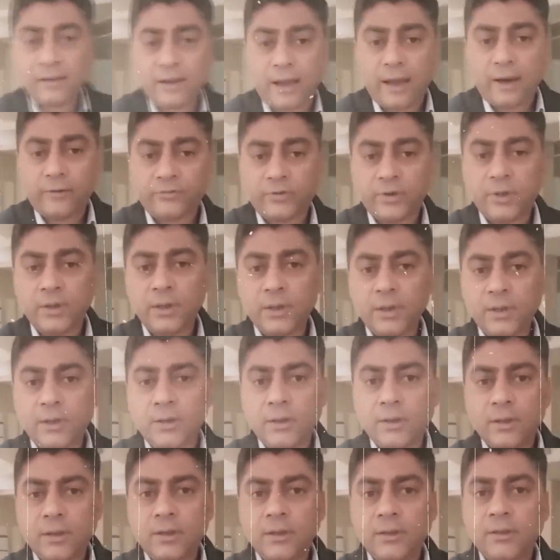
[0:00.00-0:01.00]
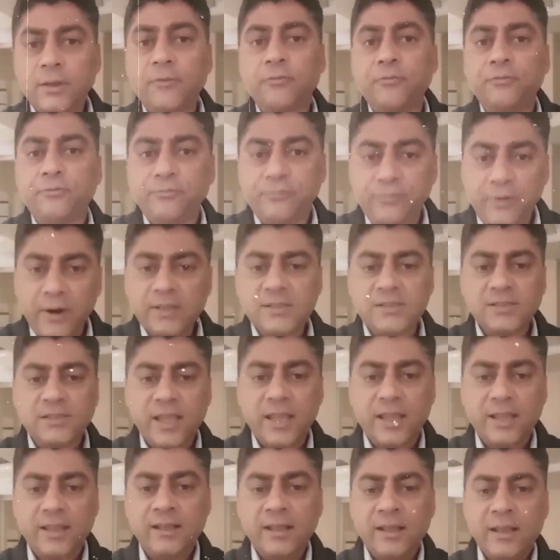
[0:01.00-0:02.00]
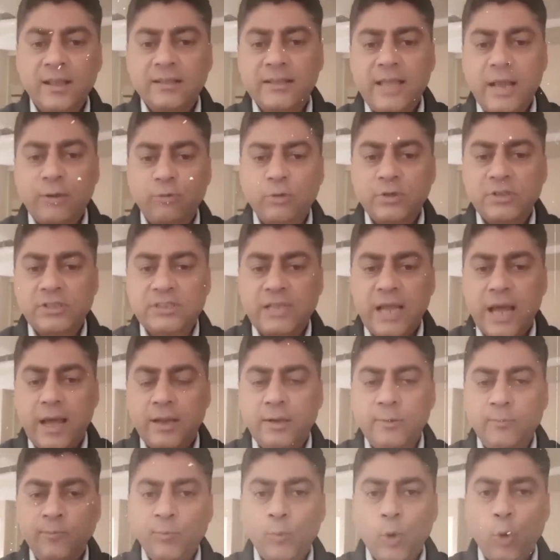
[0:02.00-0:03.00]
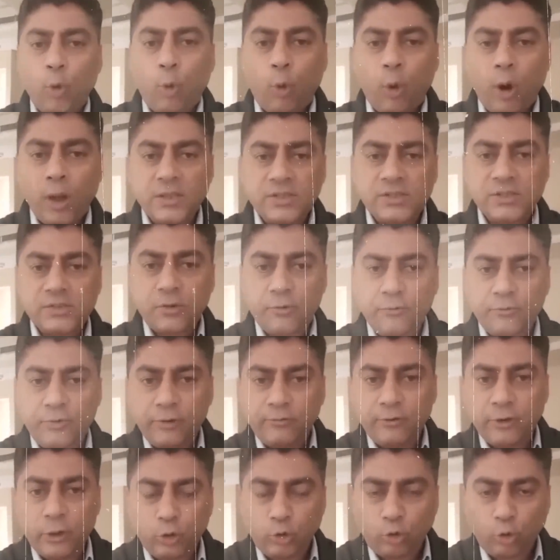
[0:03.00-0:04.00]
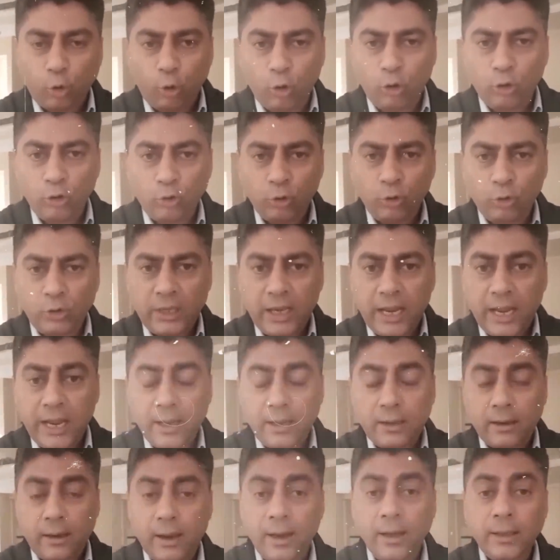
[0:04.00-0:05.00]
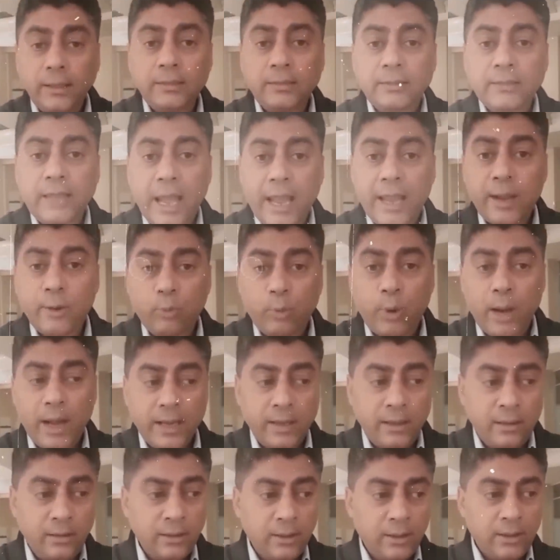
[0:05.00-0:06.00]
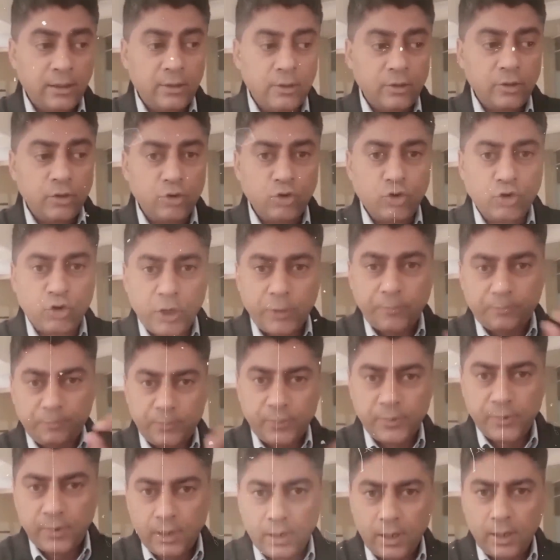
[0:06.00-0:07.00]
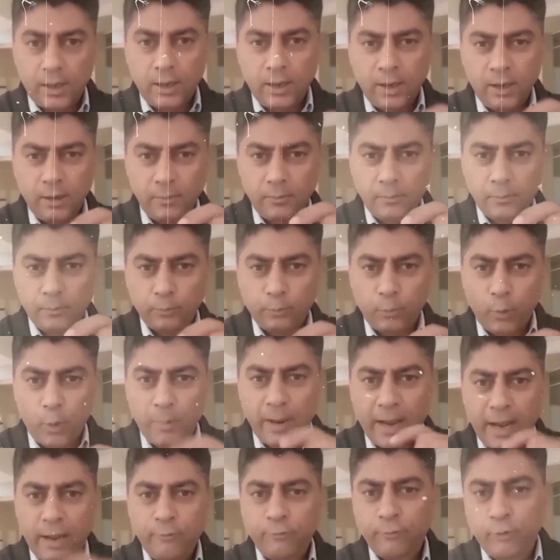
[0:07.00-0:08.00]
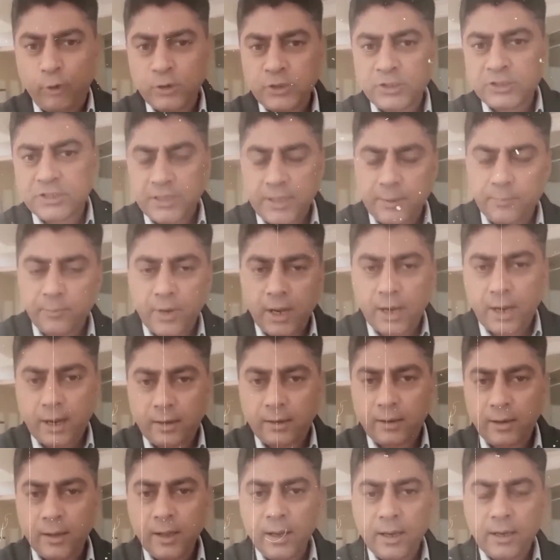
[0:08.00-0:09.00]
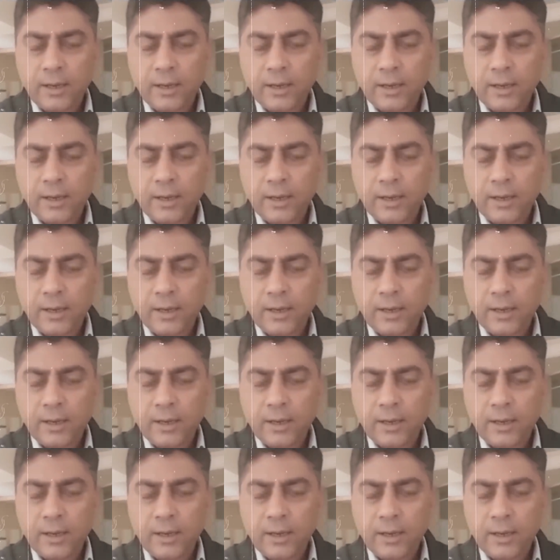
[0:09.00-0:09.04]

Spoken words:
aircraft, the first thing that was done was we were told to take a Taiwan chip, a mobile phone SIM card.